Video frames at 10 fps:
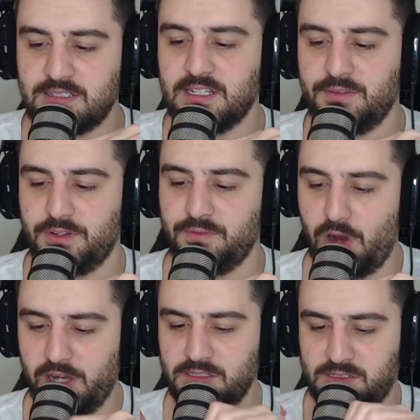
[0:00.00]
give
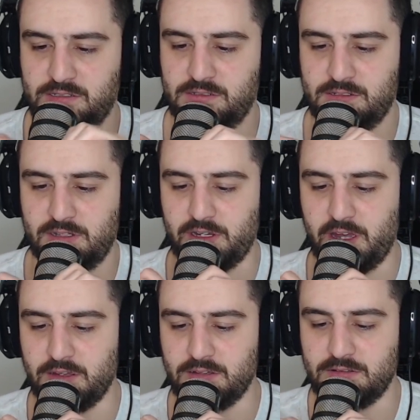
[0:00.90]
advice,
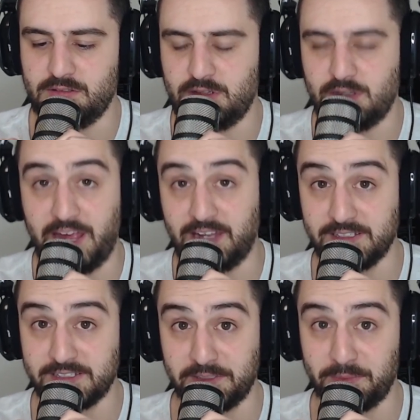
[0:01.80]
okay, now
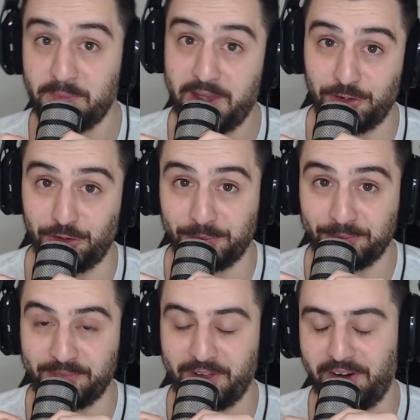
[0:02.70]
listen to me, Manu.
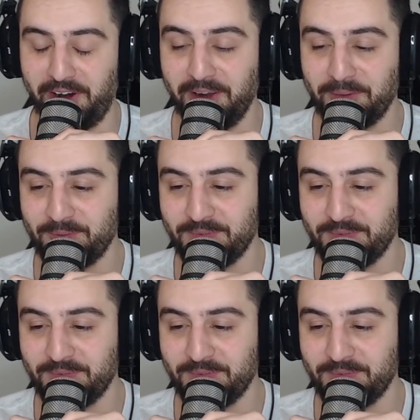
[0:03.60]
All right?